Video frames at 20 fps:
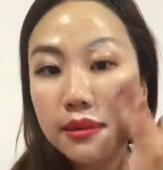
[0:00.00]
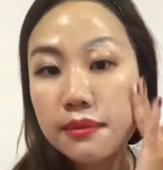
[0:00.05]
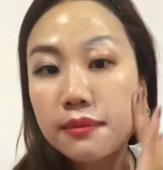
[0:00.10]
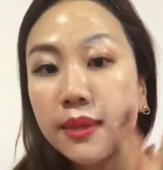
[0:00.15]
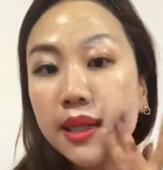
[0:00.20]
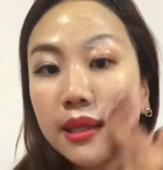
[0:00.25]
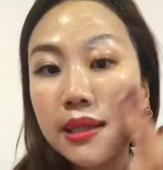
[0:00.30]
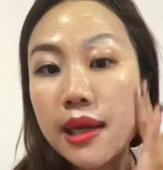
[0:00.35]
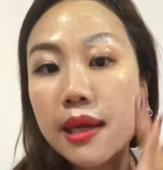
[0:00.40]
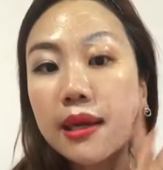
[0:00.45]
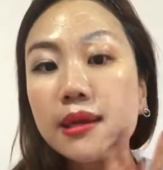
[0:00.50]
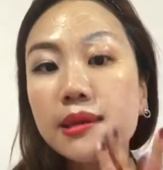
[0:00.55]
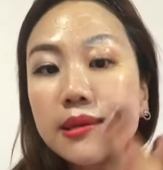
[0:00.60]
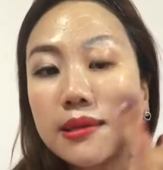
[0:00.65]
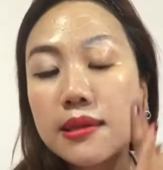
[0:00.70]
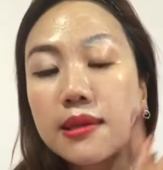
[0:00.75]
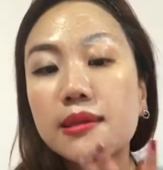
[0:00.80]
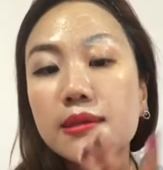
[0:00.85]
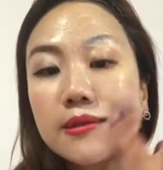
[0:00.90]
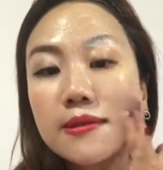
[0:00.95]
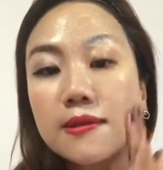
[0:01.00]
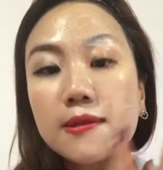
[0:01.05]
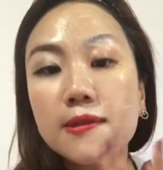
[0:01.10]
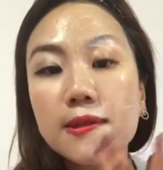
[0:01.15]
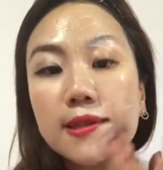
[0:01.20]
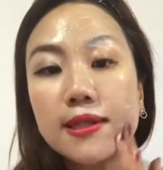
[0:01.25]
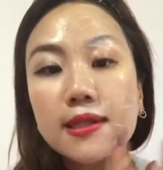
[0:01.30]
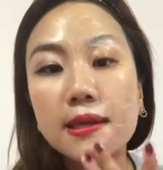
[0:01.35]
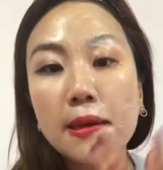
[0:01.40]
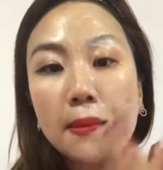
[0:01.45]
maintenance. So
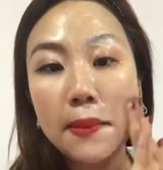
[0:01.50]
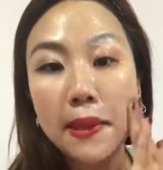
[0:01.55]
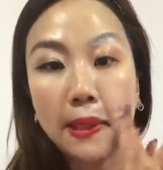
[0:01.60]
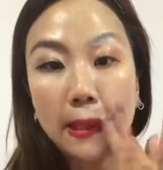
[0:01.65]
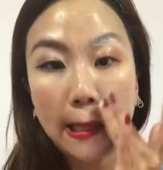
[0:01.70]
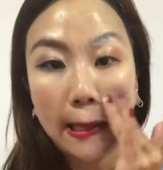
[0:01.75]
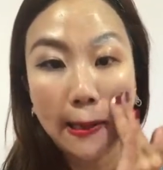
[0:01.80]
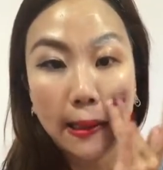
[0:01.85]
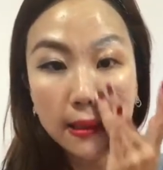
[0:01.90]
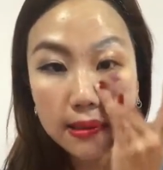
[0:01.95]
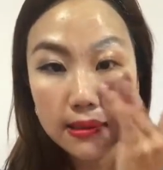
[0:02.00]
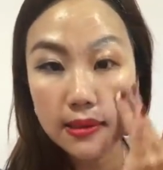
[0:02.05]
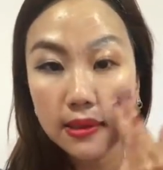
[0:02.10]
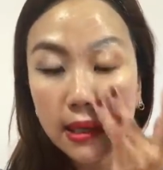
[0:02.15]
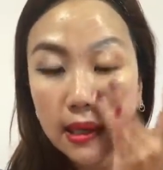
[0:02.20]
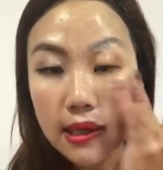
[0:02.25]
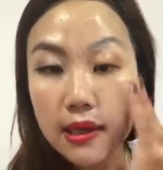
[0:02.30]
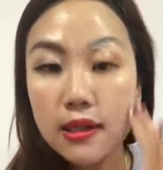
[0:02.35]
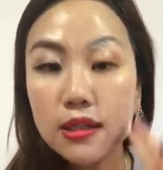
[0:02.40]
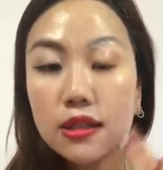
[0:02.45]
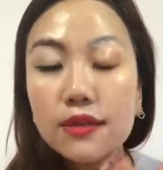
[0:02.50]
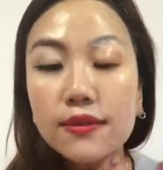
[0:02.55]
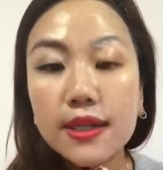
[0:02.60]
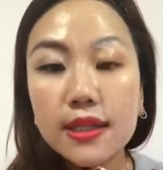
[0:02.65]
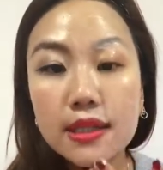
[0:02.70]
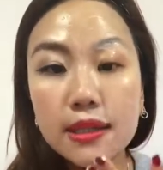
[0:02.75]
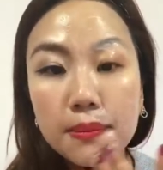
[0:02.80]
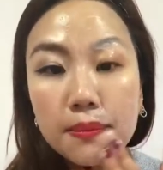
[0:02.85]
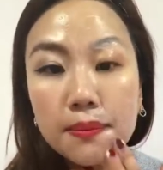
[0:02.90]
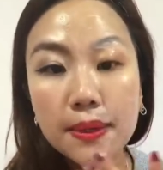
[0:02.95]
these are maintenance. So very
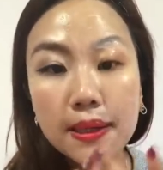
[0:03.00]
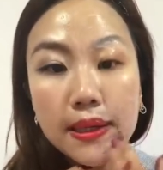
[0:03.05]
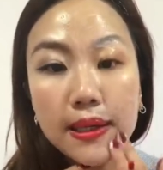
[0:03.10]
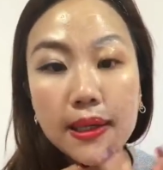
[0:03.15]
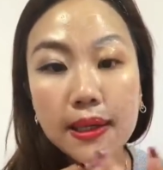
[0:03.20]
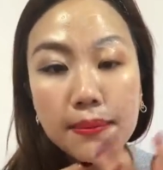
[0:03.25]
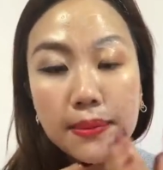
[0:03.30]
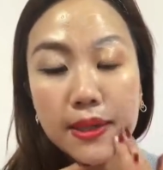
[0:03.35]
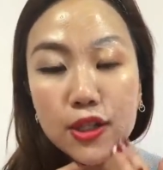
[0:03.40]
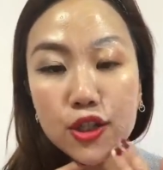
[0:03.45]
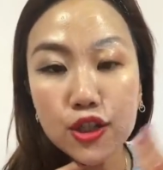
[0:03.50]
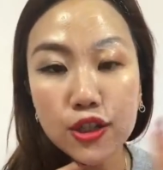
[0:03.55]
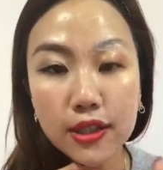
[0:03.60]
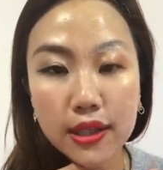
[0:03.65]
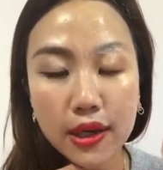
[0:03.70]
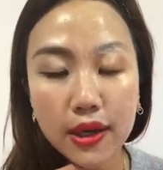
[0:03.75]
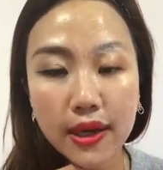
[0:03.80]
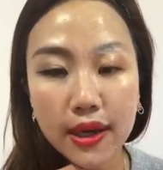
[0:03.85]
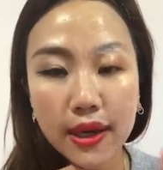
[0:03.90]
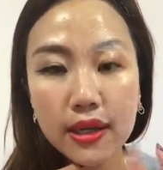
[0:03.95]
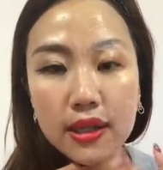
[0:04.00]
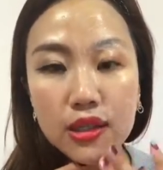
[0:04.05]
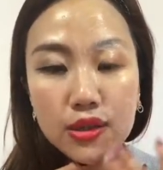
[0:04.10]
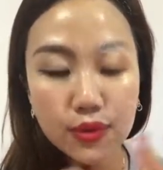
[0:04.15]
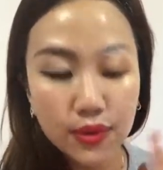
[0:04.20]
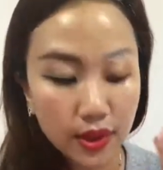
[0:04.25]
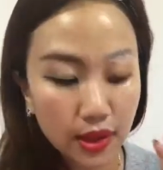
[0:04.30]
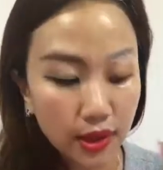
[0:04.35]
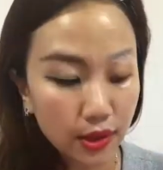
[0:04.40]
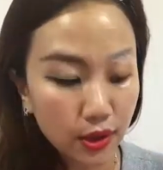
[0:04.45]
simply, make sure
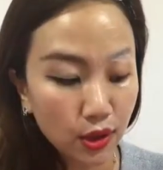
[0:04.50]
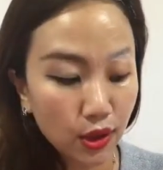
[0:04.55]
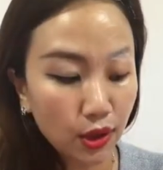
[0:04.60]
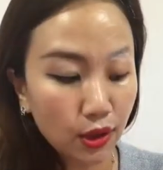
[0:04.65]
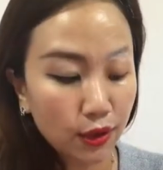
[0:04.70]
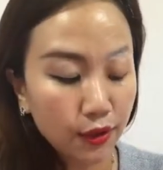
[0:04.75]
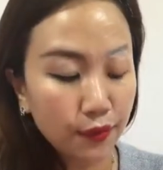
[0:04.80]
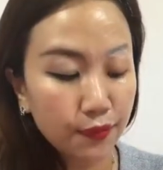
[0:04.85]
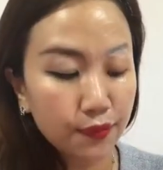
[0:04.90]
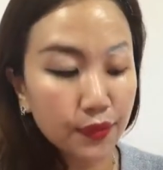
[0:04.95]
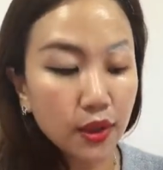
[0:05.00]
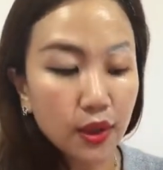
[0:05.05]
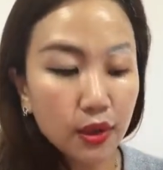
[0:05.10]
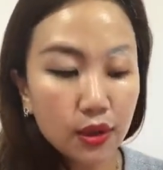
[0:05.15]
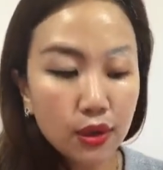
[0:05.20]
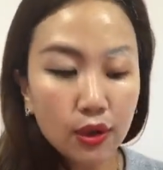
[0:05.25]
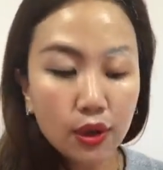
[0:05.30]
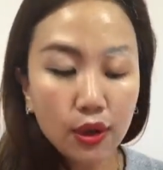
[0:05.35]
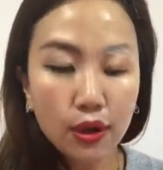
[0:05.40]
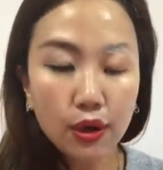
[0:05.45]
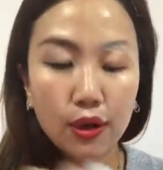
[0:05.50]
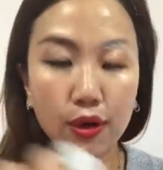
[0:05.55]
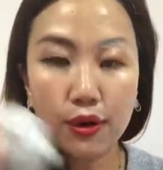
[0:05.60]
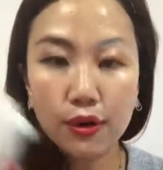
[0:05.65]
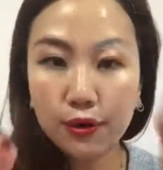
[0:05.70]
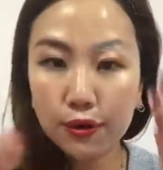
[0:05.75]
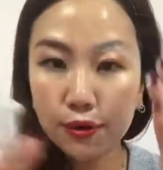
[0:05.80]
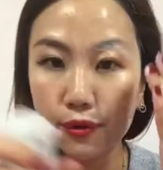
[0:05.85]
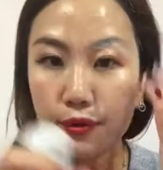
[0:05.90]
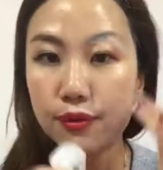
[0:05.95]
that
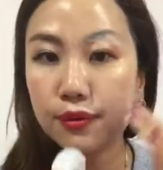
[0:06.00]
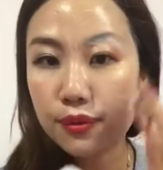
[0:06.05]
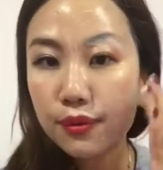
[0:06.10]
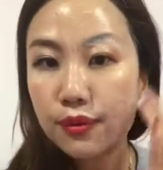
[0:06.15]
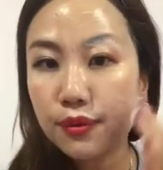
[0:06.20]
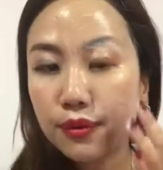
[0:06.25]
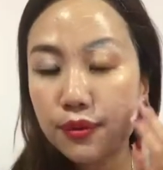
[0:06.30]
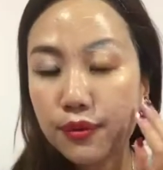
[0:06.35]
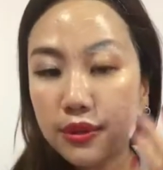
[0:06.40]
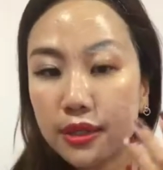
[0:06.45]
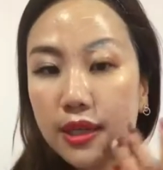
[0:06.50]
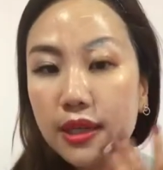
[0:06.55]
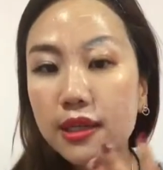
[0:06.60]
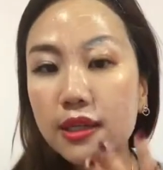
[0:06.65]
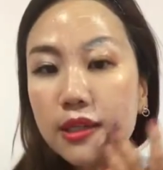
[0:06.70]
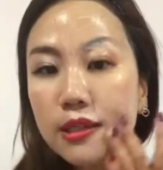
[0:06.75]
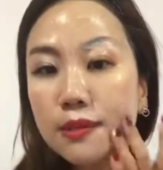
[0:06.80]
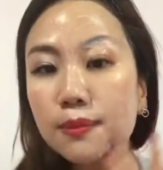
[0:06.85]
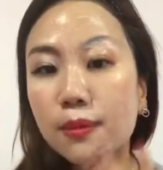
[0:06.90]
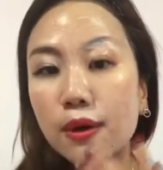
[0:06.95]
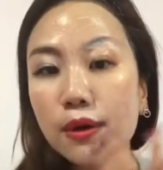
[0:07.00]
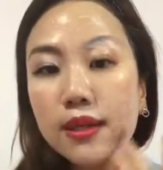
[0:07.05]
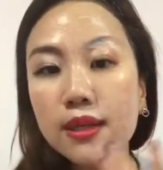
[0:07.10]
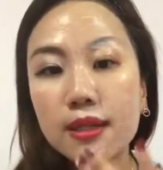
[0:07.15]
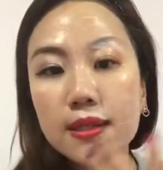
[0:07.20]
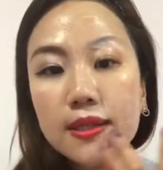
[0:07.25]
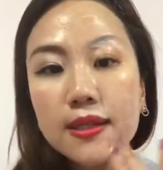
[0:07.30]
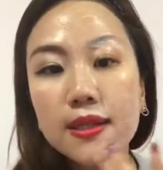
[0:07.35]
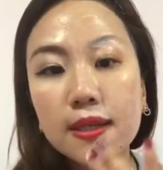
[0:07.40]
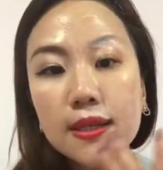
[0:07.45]
your skin is
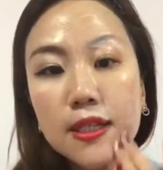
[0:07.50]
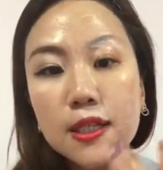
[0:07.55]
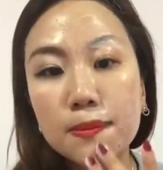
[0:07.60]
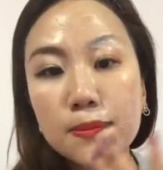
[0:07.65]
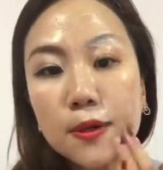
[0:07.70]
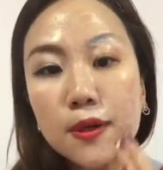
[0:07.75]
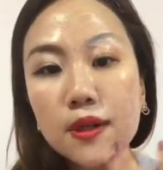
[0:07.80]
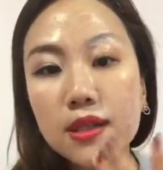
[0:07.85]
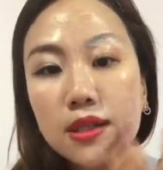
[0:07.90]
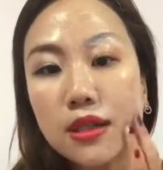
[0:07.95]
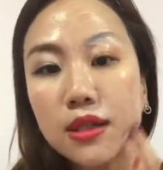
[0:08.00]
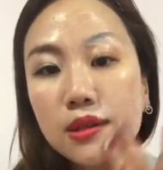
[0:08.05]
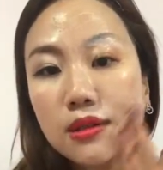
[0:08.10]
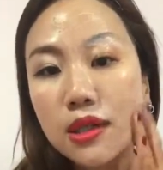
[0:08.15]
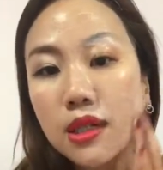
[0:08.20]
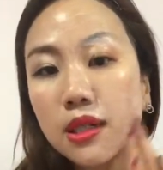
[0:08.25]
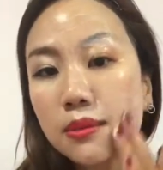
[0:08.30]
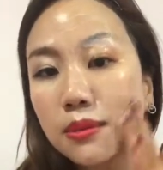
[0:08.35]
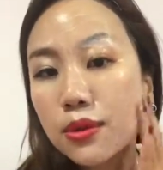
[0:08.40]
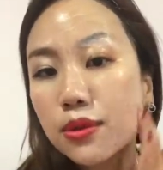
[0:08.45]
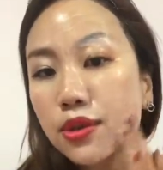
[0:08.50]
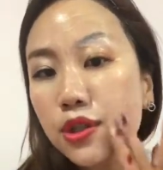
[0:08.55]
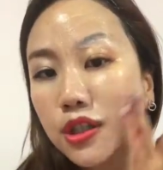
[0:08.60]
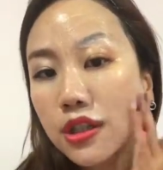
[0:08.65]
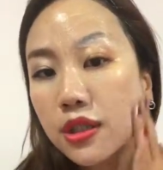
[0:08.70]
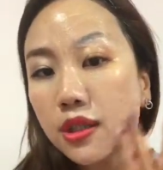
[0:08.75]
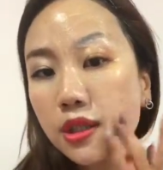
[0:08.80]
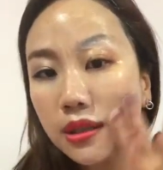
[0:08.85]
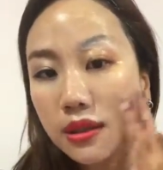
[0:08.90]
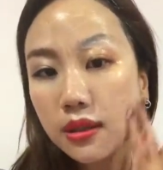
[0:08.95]
moist. So small circular
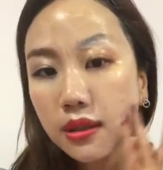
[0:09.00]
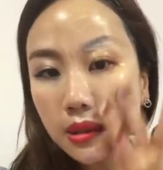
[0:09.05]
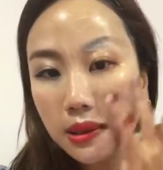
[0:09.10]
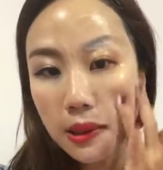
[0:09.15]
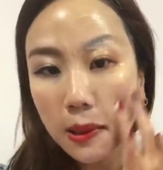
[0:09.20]
motion.